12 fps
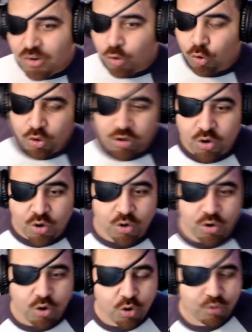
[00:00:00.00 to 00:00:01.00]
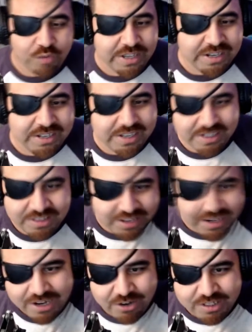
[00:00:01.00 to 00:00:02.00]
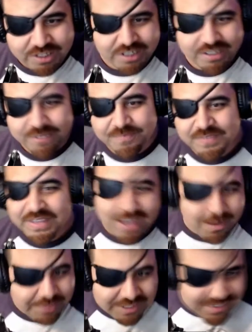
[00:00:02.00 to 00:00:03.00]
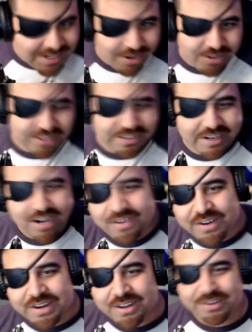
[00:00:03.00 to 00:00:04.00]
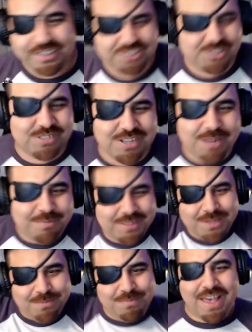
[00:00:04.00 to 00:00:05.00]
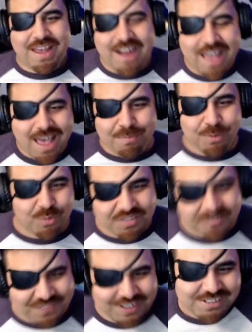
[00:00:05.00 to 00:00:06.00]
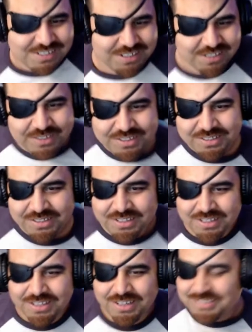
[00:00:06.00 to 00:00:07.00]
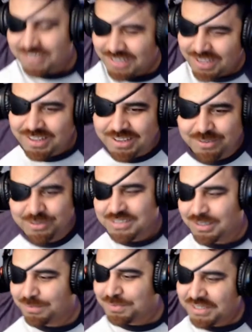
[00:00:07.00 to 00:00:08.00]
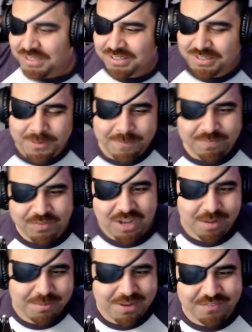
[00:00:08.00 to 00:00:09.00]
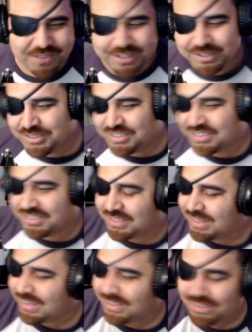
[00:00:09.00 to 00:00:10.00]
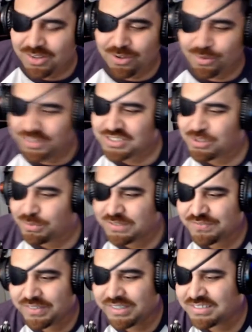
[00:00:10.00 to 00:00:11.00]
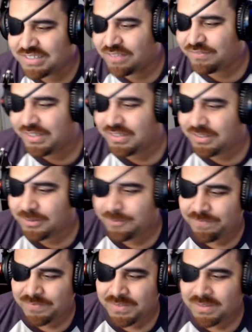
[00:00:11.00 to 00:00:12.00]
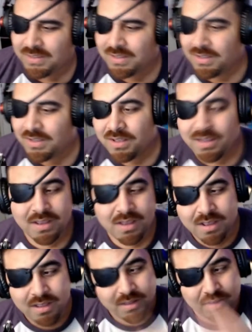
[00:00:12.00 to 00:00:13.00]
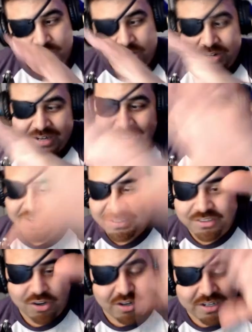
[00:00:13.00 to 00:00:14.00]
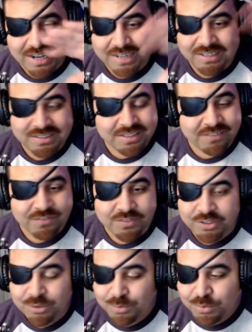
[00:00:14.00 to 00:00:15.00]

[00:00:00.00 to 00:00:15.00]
Or Raiden getting the haircut. He got this haircut that I got right now. He shows up mad happy with the vest and everything. He's like, hey, what's up, combat fighters? Like, yo, there's so much funny stuff in Arcana, the Arcana thing from the new